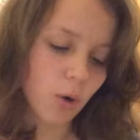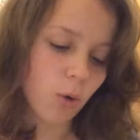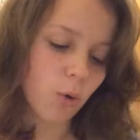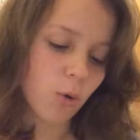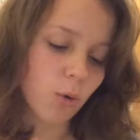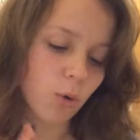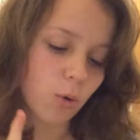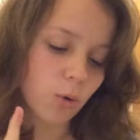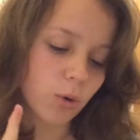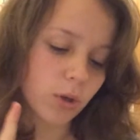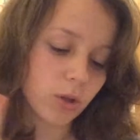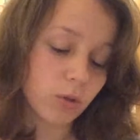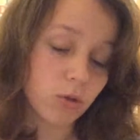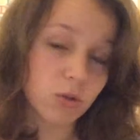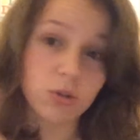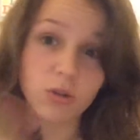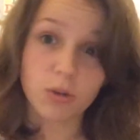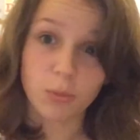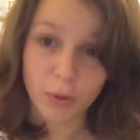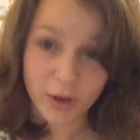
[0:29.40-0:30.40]
or you
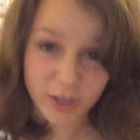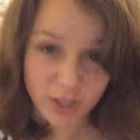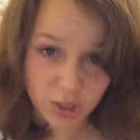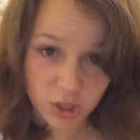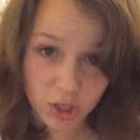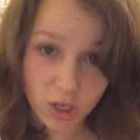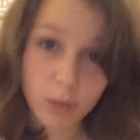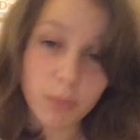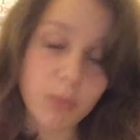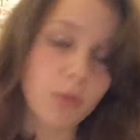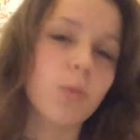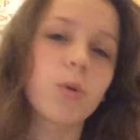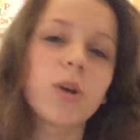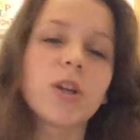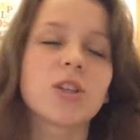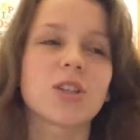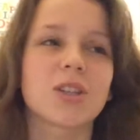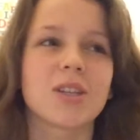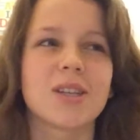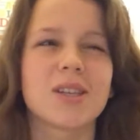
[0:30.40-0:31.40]
can do an apprenticeship,
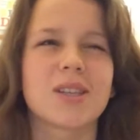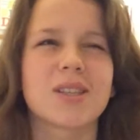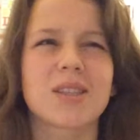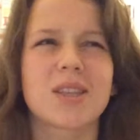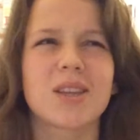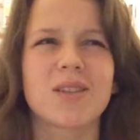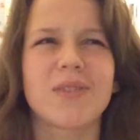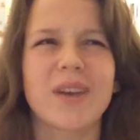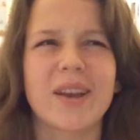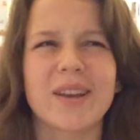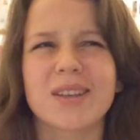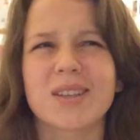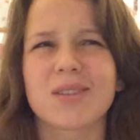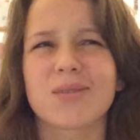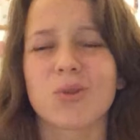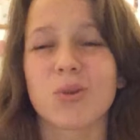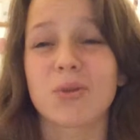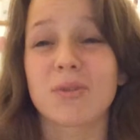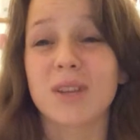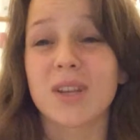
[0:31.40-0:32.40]
which is the
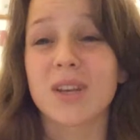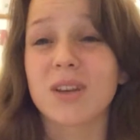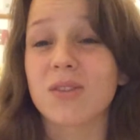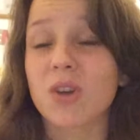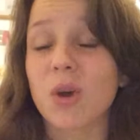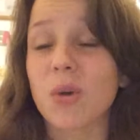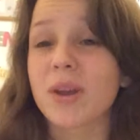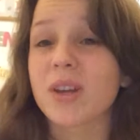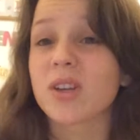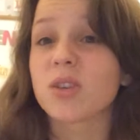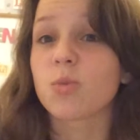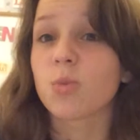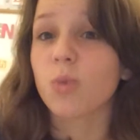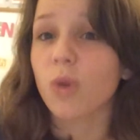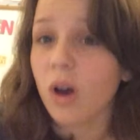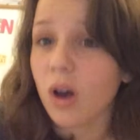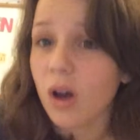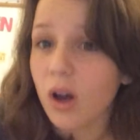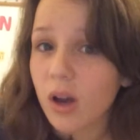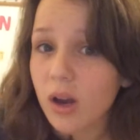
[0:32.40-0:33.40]
effective equivalent of going into
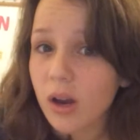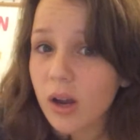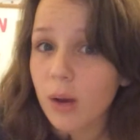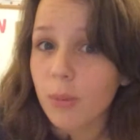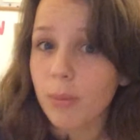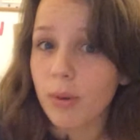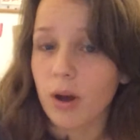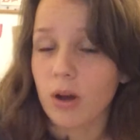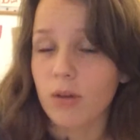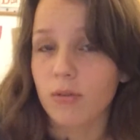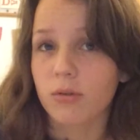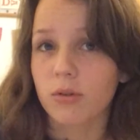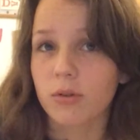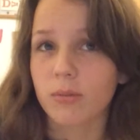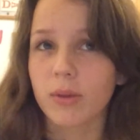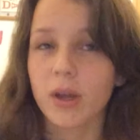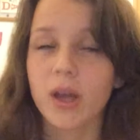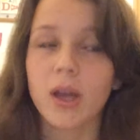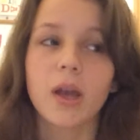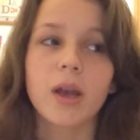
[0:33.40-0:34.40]
work apart
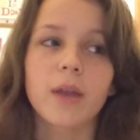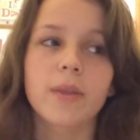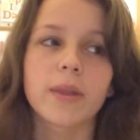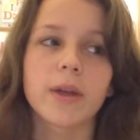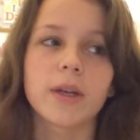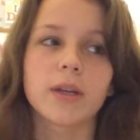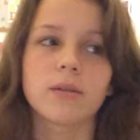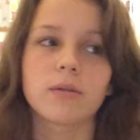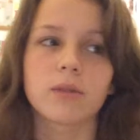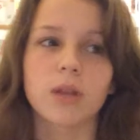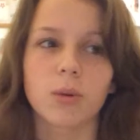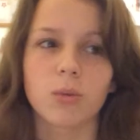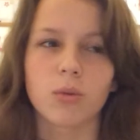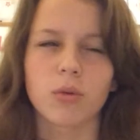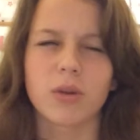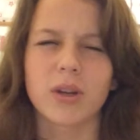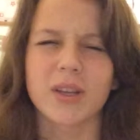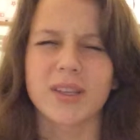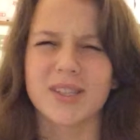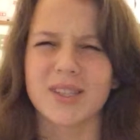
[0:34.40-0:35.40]
from they
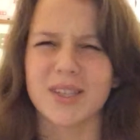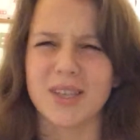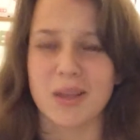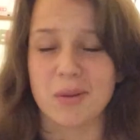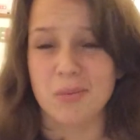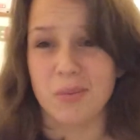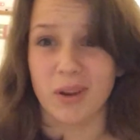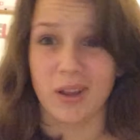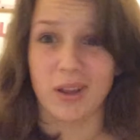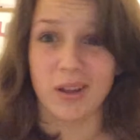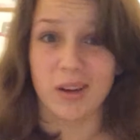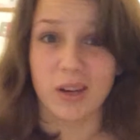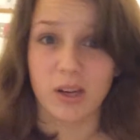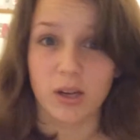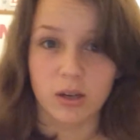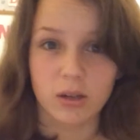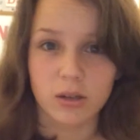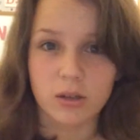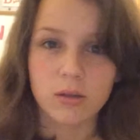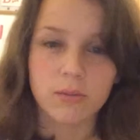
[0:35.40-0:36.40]
want us to keep
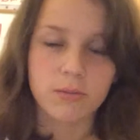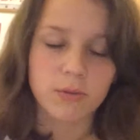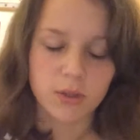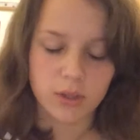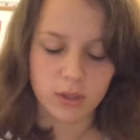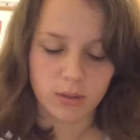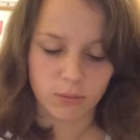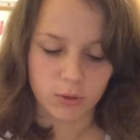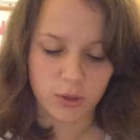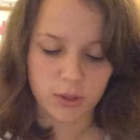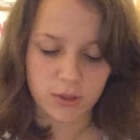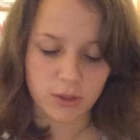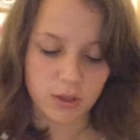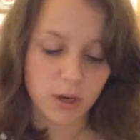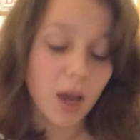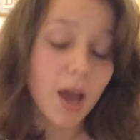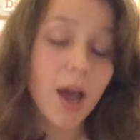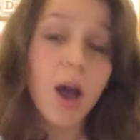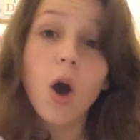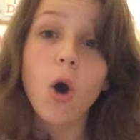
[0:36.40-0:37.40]
learning for some
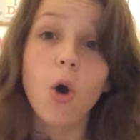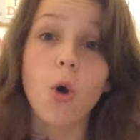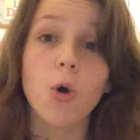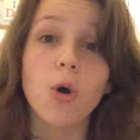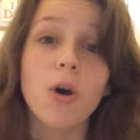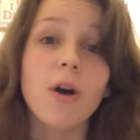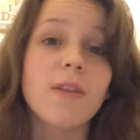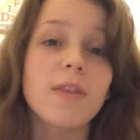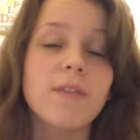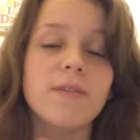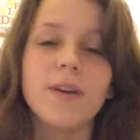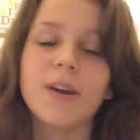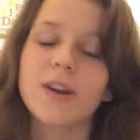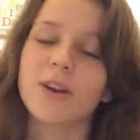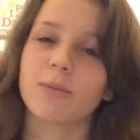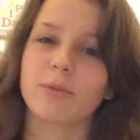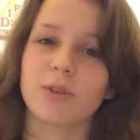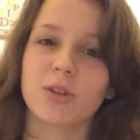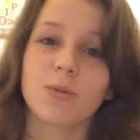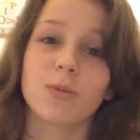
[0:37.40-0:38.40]
reason. Or the
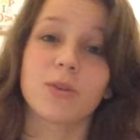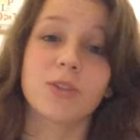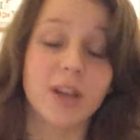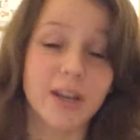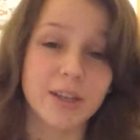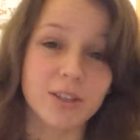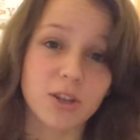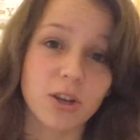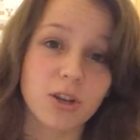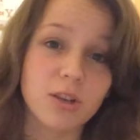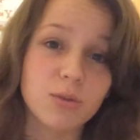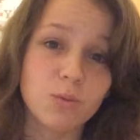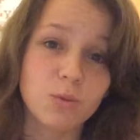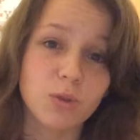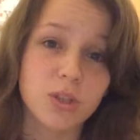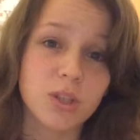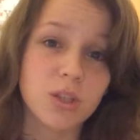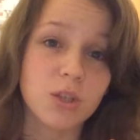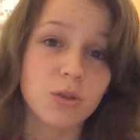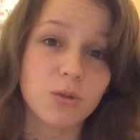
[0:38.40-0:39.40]
third option, which I chose,
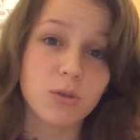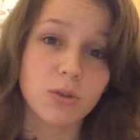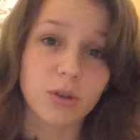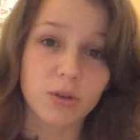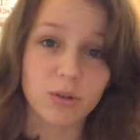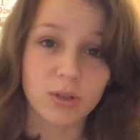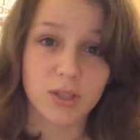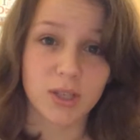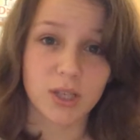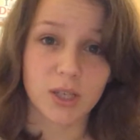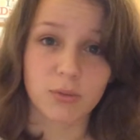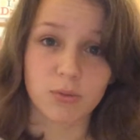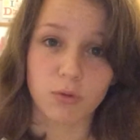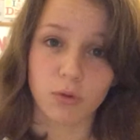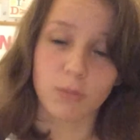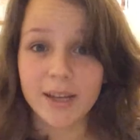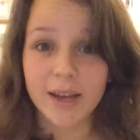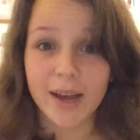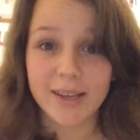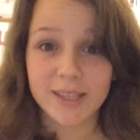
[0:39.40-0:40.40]
was you can go to sixth
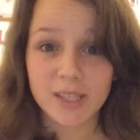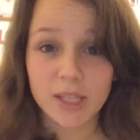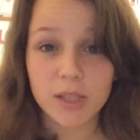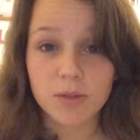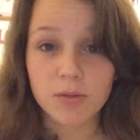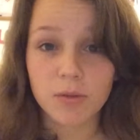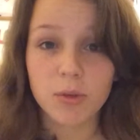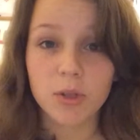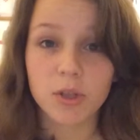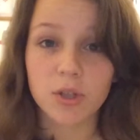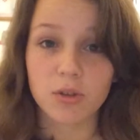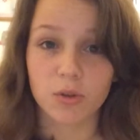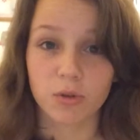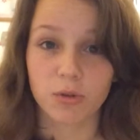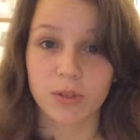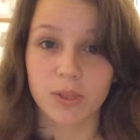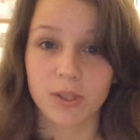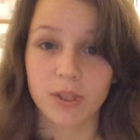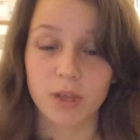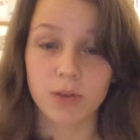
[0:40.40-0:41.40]
form. At sixth form you do
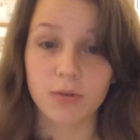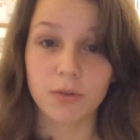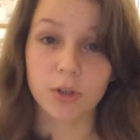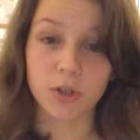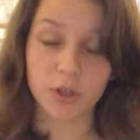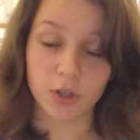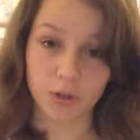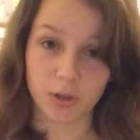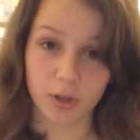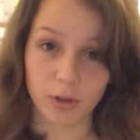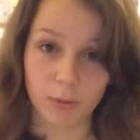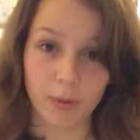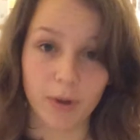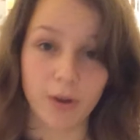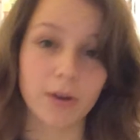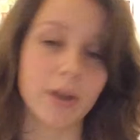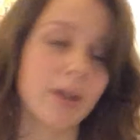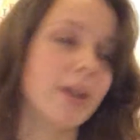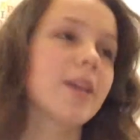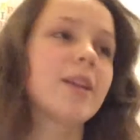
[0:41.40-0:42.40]
courses over a 2-year
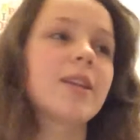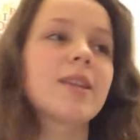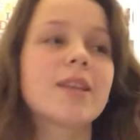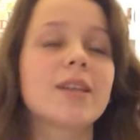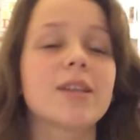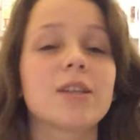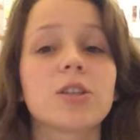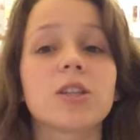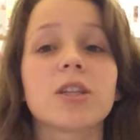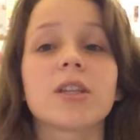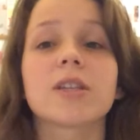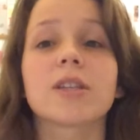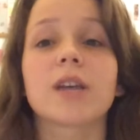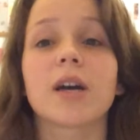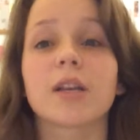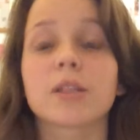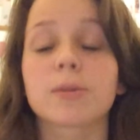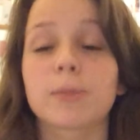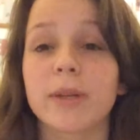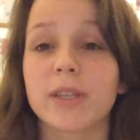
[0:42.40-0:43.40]
period. These years
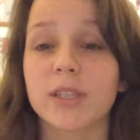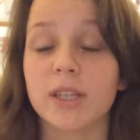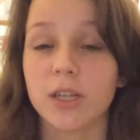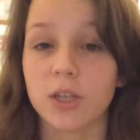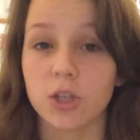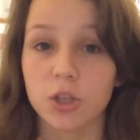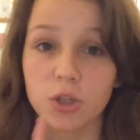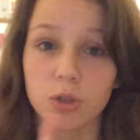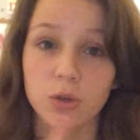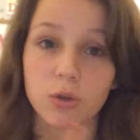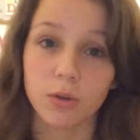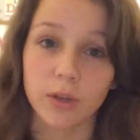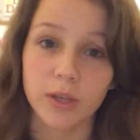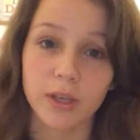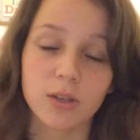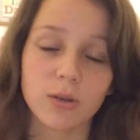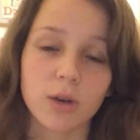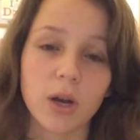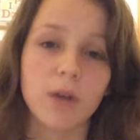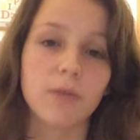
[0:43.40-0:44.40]
are split into
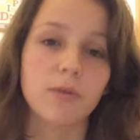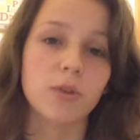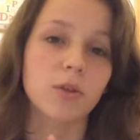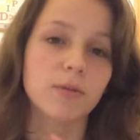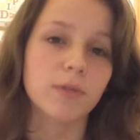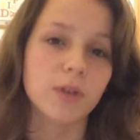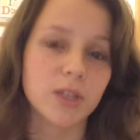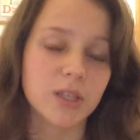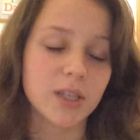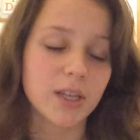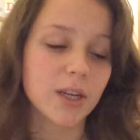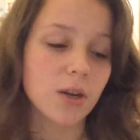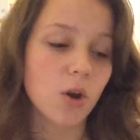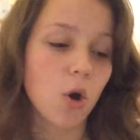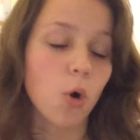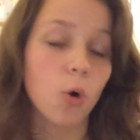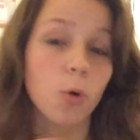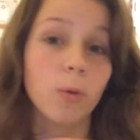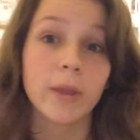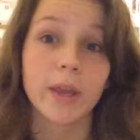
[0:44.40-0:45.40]
year 12, year 13,
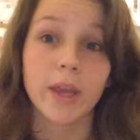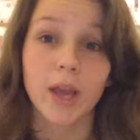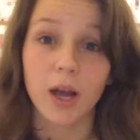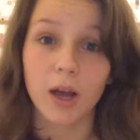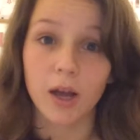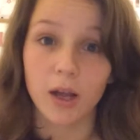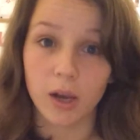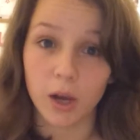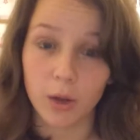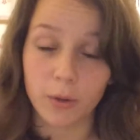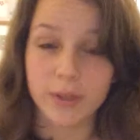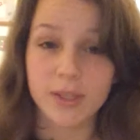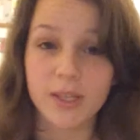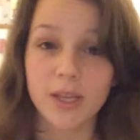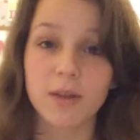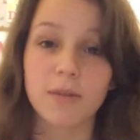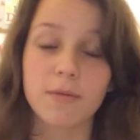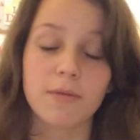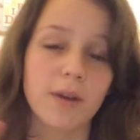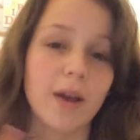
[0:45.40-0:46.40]
or the lower
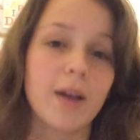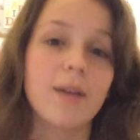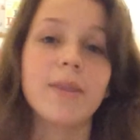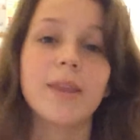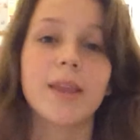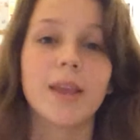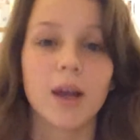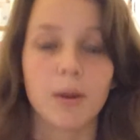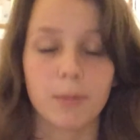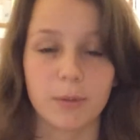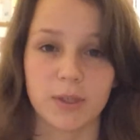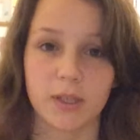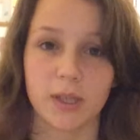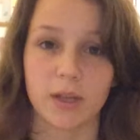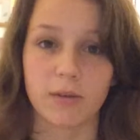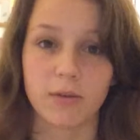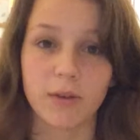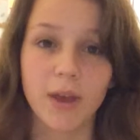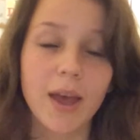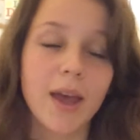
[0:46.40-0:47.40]
sixth and the upper
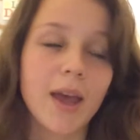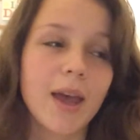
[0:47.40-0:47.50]
sixth.